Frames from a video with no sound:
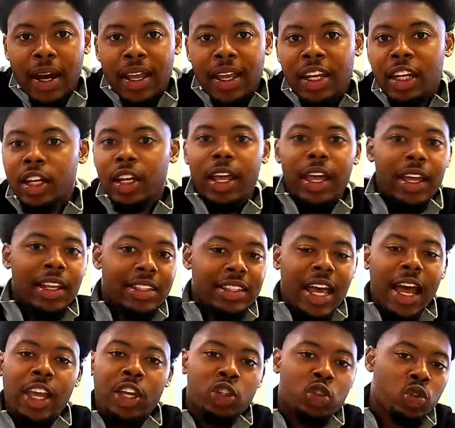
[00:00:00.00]
that entire
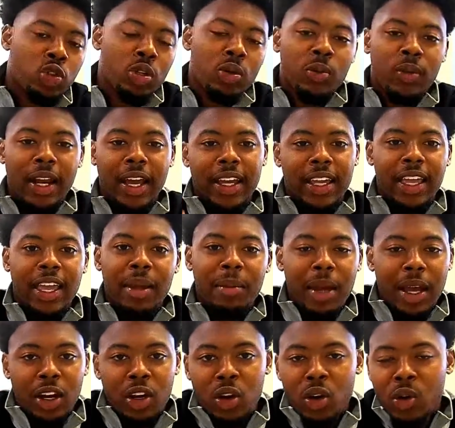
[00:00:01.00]
trip, when I came back
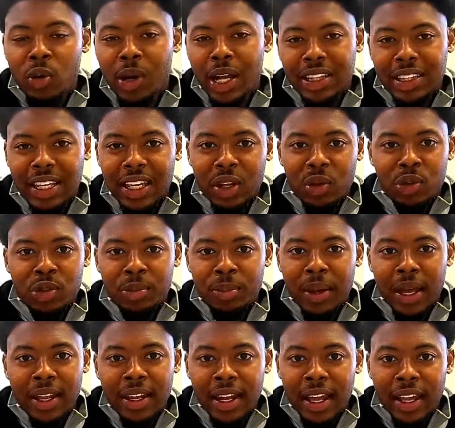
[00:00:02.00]
home, I think it was about
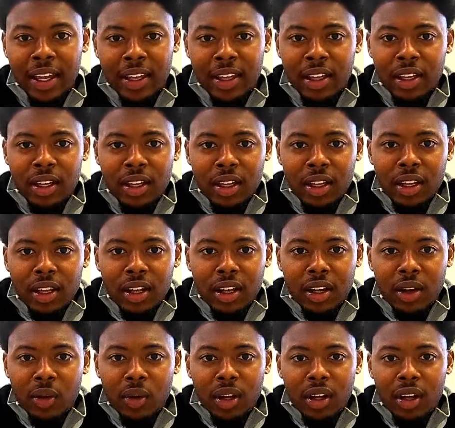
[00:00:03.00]
like
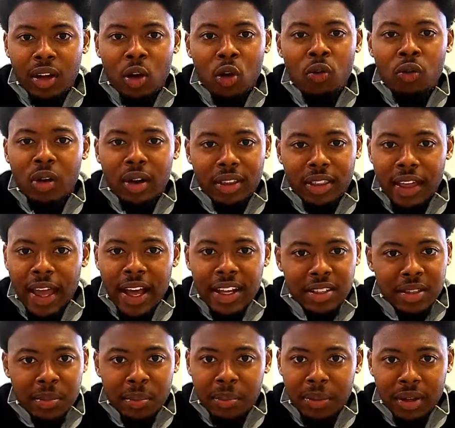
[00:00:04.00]
over
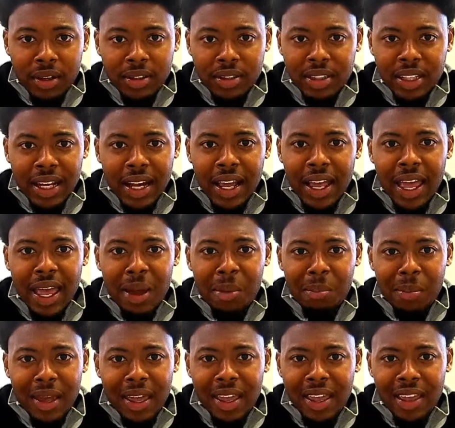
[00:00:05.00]
$1,000 that I had
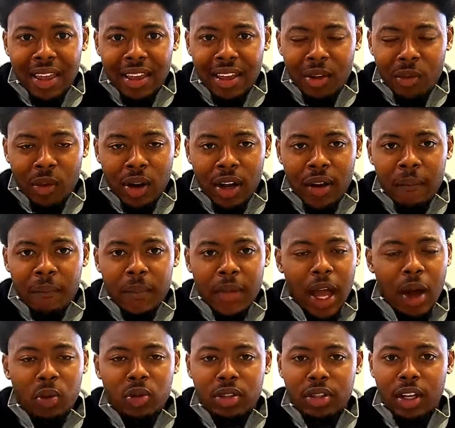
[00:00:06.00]
made, right? I
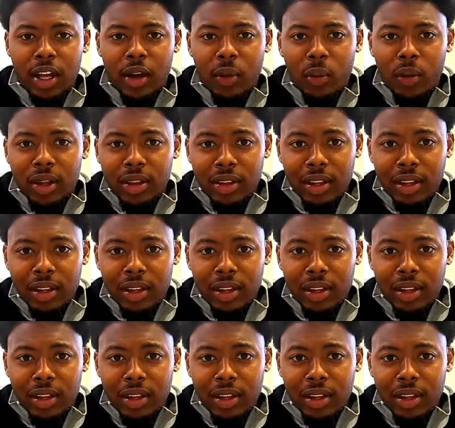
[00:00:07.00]
was like, what the